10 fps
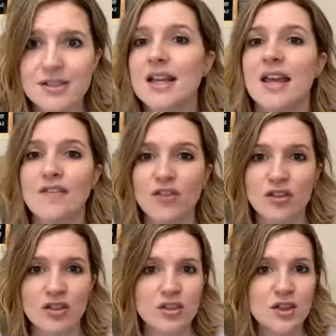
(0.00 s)
like if
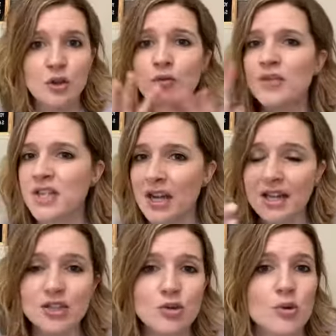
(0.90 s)
you've dug
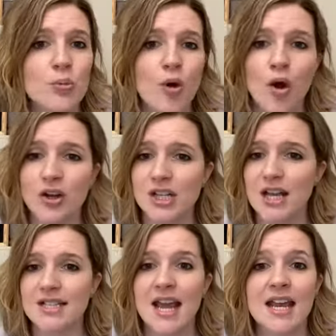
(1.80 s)
into a
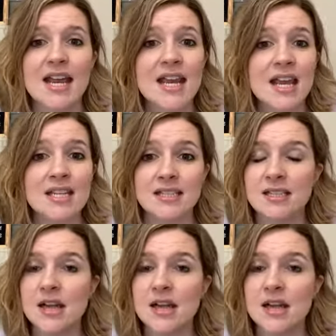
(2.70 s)
project and it is